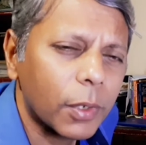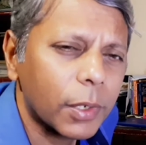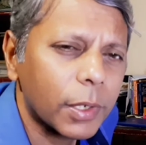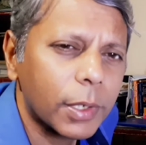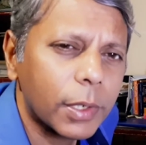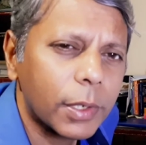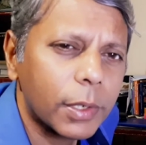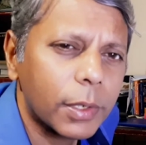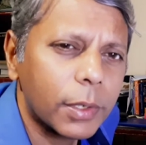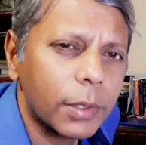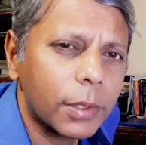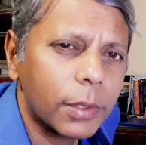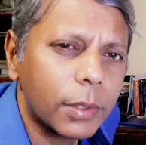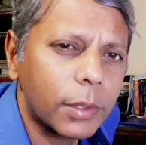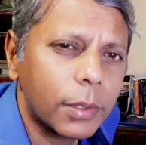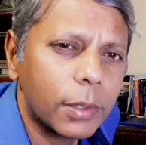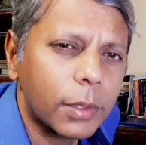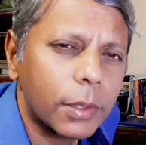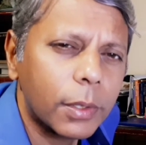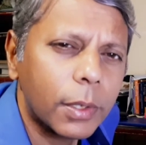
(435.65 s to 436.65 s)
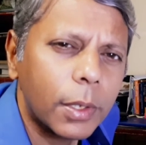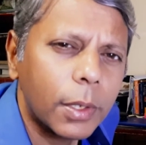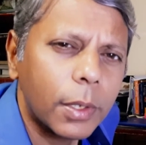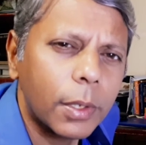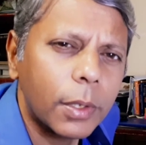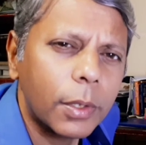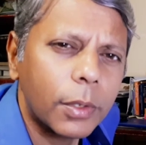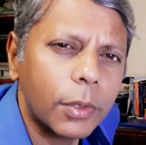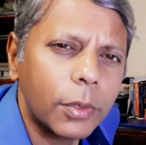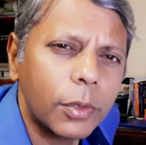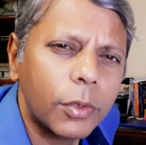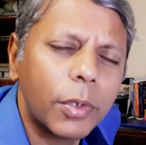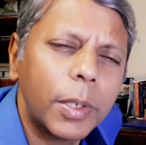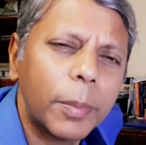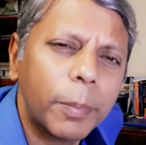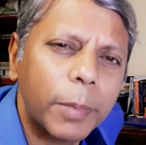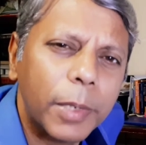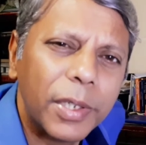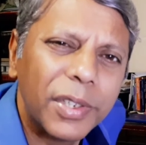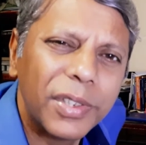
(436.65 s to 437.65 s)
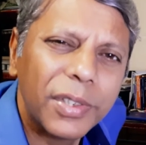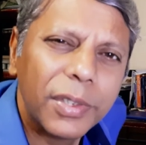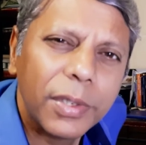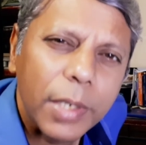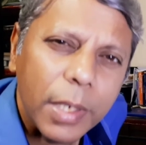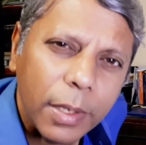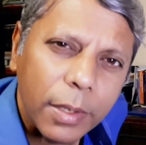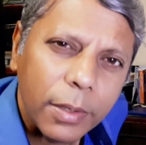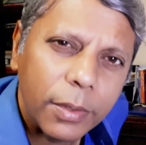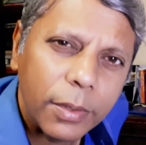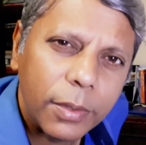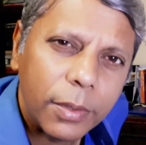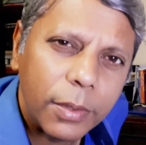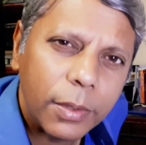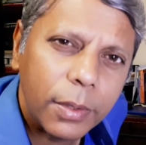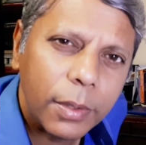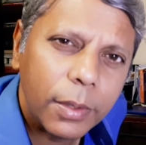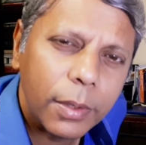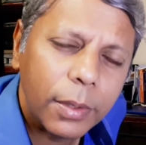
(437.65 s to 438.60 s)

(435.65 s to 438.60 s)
is 3 plus 6?